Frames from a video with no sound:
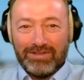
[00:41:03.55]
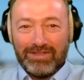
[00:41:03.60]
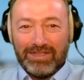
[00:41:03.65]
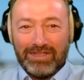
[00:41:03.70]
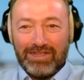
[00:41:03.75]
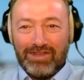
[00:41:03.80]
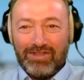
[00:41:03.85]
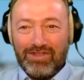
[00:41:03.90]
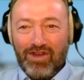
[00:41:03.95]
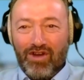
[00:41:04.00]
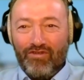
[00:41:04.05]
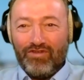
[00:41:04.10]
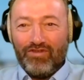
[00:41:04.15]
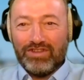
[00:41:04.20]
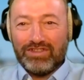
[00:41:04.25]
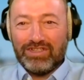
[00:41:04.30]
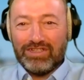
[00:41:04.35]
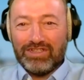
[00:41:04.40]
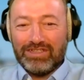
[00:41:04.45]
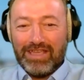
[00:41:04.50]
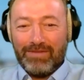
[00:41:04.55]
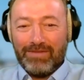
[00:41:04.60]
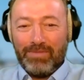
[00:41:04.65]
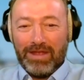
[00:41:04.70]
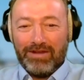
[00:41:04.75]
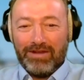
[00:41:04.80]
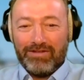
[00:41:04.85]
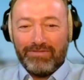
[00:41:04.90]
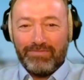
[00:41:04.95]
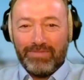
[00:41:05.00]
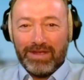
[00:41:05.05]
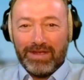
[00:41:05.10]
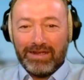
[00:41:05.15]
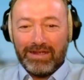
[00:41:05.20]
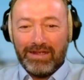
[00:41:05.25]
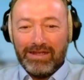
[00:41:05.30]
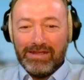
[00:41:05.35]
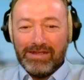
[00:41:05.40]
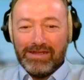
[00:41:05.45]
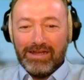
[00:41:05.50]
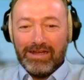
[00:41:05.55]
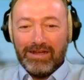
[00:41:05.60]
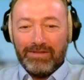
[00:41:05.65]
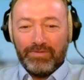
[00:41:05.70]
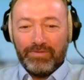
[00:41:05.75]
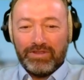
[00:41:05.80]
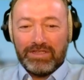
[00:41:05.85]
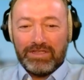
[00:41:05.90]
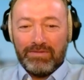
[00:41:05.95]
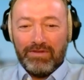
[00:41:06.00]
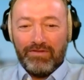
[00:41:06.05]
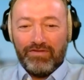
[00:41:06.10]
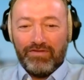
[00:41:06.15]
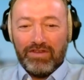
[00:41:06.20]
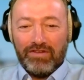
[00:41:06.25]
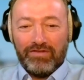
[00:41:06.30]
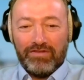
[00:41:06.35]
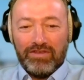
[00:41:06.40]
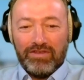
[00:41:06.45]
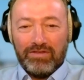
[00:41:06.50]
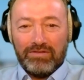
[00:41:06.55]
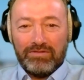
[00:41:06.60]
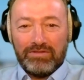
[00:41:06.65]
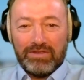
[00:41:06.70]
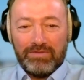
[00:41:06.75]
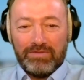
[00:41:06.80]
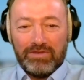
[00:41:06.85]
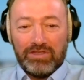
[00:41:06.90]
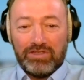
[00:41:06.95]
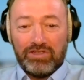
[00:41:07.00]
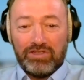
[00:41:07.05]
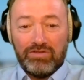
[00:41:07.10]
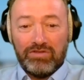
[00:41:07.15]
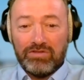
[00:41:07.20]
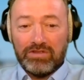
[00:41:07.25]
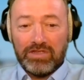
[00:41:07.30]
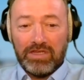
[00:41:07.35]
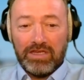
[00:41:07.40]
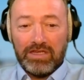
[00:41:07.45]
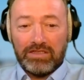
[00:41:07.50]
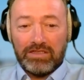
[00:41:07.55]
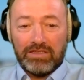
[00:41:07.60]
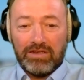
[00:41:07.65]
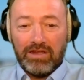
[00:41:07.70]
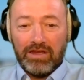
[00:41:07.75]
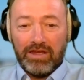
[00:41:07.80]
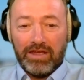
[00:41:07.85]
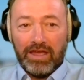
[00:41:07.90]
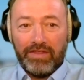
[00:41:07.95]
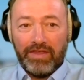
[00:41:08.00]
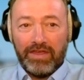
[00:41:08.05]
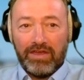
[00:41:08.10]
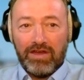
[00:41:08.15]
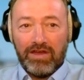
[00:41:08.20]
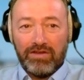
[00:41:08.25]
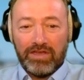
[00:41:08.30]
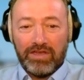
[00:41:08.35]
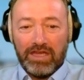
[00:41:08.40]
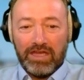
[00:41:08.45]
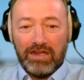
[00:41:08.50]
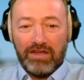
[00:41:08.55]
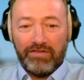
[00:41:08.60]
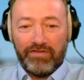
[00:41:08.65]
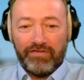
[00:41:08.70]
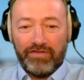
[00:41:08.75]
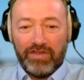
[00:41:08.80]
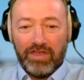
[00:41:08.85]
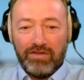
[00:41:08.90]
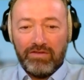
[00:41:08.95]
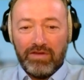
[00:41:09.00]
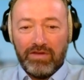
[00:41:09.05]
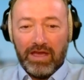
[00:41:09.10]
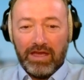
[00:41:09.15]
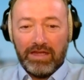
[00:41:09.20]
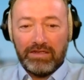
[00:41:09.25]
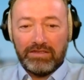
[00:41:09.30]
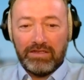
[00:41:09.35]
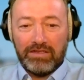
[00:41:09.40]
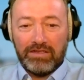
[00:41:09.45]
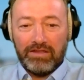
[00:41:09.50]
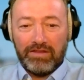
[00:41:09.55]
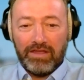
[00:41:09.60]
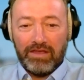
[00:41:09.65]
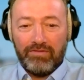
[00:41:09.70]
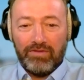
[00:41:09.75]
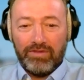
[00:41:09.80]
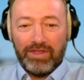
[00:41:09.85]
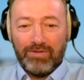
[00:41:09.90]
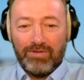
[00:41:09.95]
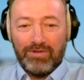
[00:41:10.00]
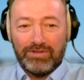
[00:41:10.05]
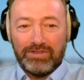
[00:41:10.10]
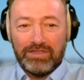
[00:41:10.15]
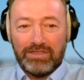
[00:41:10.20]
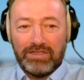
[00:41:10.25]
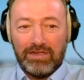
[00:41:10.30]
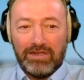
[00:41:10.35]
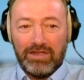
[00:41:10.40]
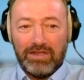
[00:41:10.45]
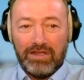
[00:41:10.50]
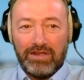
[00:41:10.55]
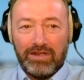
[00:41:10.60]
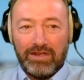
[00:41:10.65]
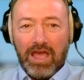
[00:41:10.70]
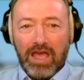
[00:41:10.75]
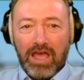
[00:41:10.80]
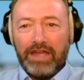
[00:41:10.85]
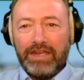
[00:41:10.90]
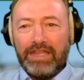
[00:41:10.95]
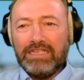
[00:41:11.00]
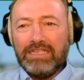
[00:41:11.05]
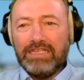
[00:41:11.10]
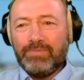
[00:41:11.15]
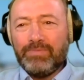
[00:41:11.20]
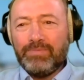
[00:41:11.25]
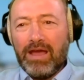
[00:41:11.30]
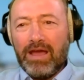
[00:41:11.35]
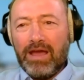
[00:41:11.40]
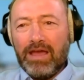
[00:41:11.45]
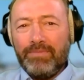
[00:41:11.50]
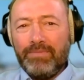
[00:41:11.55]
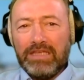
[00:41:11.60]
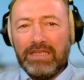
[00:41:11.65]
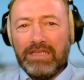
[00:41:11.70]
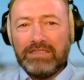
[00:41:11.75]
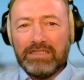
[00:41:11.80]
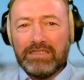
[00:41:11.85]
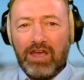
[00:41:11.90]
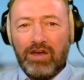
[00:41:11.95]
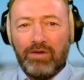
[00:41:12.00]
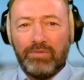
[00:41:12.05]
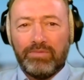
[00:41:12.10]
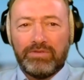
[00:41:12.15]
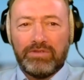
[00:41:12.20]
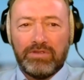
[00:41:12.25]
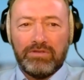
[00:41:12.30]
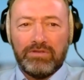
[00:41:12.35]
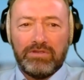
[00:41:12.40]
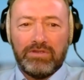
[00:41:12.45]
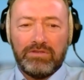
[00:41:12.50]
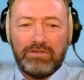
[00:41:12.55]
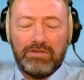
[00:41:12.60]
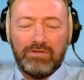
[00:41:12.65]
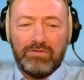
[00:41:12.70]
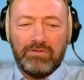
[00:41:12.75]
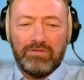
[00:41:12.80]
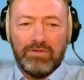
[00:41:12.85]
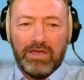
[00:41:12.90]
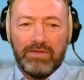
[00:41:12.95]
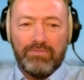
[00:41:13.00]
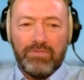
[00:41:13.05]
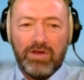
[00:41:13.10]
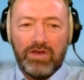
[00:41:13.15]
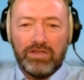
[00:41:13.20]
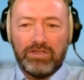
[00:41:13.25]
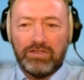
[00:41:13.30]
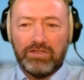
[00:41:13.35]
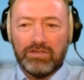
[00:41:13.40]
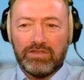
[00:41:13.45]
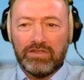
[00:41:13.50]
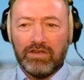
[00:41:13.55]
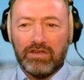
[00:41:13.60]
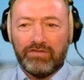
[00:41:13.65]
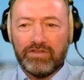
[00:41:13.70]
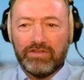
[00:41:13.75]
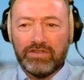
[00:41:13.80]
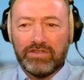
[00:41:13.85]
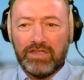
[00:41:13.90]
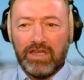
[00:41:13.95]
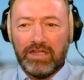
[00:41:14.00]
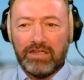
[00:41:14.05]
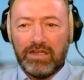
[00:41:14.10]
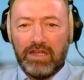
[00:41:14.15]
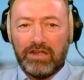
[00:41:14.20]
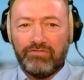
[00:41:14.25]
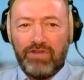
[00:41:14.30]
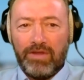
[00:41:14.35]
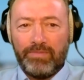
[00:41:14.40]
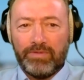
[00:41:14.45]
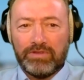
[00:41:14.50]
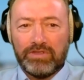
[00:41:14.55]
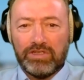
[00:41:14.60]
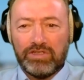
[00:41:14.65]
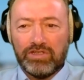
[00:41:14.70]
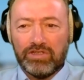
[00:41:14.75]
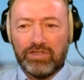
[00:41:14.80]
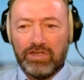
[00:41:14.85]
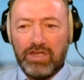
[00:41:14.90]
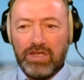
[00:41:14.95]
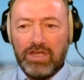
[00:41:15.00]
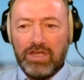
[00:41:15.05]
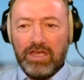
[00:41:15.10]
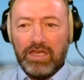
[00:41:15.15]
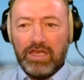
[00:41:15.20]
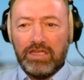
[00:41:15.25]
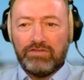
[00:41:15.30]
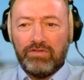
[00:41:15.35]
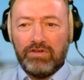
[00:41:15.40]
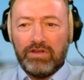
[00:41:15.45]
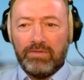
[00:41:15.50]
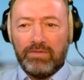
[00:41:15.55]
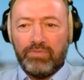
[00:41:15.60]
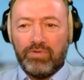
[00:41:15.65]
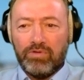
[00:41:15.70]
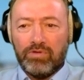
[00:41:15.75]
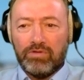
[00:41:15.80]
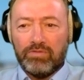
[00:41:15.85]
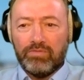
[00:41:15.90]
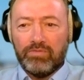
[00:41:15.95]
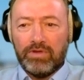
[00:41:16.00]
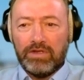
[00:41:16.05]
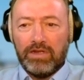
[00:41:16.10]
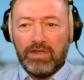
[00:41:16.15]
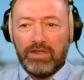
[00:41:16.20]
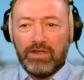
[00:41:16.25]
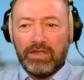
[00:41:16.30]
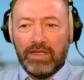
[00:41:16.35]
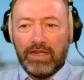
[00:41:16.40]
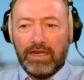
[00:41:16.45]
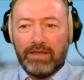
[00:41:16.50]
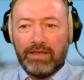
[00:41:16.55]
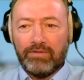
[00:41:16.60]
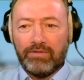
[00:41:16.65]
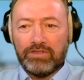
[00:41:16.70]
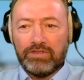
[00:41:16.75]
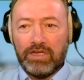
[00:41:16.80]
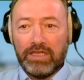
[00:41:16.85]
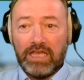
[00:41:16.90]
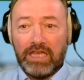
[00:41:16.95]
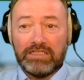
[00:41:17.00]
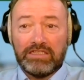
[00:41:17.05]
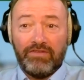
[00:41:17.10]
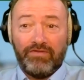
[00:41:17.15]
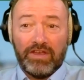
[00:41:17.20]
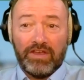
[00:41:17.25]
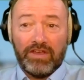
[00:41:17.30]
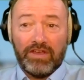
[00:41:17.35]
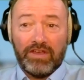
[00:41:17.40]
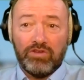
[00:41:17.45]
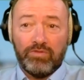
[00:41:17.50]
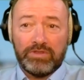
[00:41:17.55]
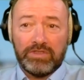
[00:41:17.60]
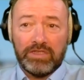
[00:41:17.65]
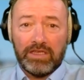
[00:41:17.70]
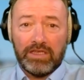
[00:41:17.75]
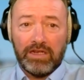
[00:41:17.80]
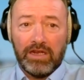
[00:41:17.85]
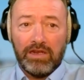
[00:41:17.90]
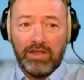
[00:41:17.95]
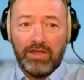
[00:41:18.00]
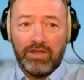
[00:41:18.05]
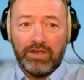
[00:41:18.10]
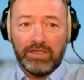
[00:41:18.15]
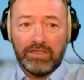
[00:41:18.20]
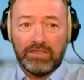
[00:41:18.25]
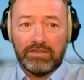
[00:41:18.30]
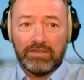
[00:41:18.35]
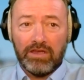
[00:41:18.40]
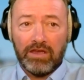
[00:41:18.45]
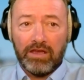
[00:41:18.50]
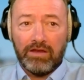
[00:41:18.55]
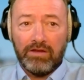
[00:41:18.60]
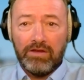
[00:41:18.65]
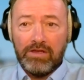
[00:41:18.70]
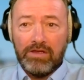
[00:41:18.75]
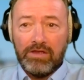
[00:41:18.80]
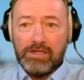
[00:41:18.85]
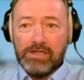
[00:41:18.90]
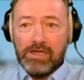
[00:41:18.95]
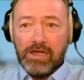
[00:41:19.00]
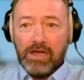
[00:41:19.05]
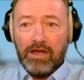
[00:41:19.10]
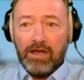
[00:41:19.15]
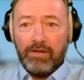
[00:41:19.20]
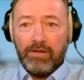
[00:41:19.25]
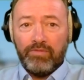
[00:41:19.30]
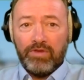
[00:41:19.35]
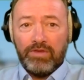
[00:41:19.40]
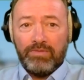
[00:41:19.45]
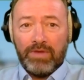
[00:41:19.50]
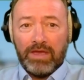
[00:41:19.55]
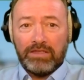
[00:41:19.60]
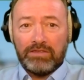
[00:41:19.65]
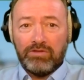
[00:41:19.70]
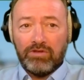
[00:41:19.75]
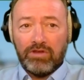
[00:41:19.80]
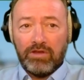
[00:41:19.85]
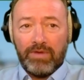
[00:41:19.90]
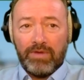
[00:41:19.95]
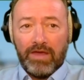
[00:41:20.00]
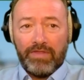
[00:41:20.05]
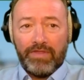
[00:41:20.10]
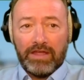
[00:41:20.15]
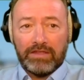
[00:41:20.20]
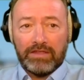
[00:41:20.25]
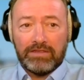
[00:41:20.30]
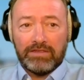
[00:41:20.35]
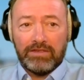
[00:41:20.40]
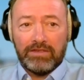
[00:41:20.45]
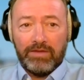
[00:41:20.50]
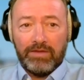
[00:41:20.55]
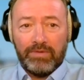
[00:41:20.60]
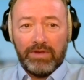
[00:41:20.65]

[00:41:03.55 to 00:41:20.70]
So the offers just get better and better. Some of your students are here tonight, and they can't get enough of you, and they wanted to learn. And it is about, I mean, it does help to immerse yourself, doesn't it? And repetition is really important when learning a language. I guess if that's your particular learning style, we may talk about that tonight.